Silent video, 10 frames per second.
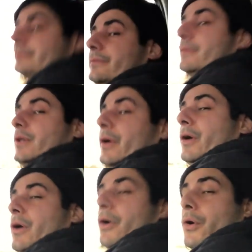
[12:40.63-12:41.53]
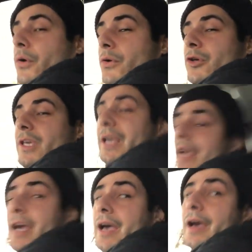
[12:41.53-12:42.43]
Are you excited? Oh,
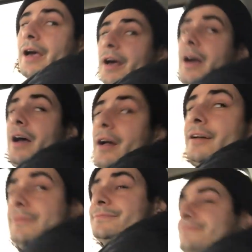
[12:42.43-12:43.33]
yeah.